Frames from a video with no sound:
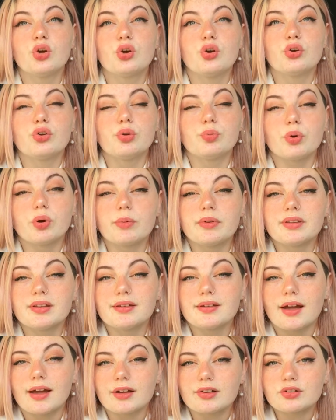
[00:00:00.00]
you probably
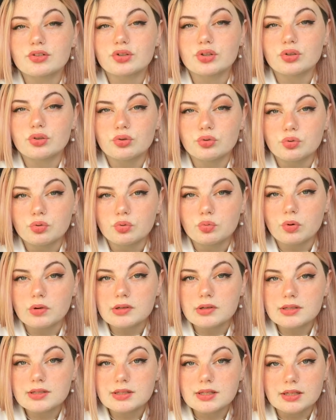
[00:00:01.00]
didn't actually know what
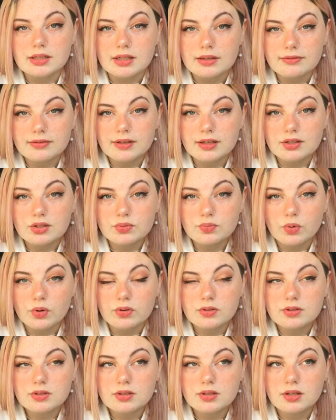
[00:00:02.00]
its significance
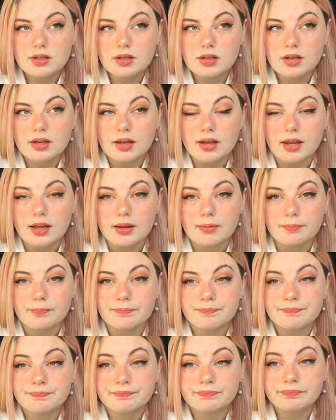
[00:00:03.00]
was,
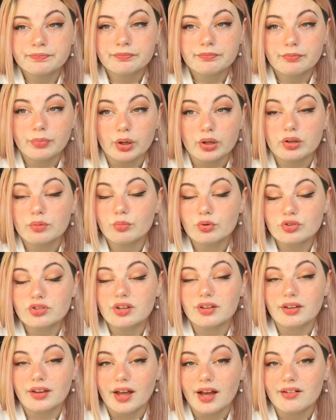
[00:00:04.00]
but you most
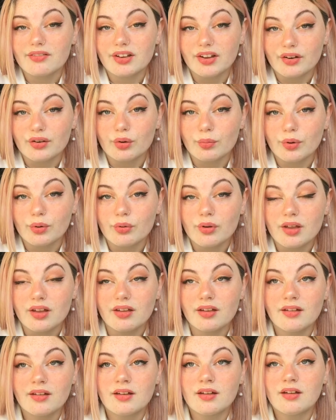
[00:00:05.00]
likely have heard about it.
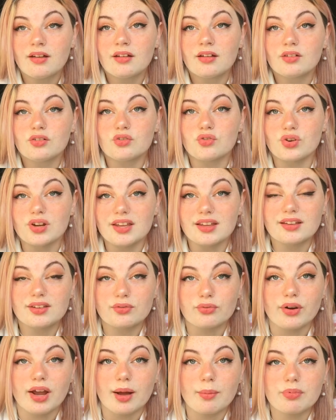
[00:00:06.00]
Drake's
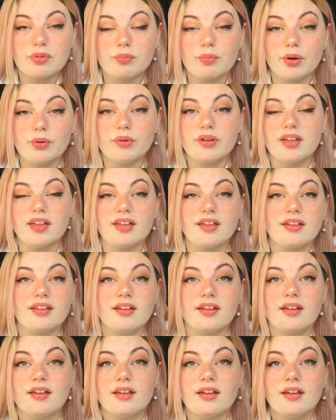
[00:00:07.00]
rapped about it.
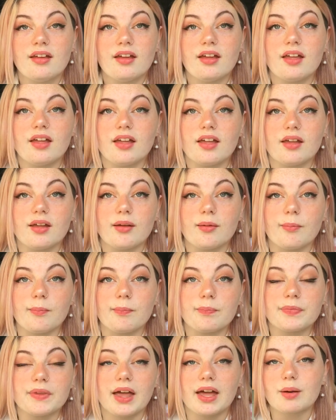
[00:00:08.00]

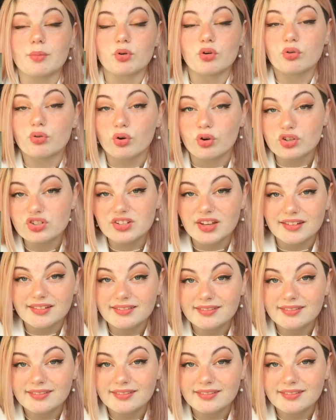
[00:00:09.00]
Animal Crossing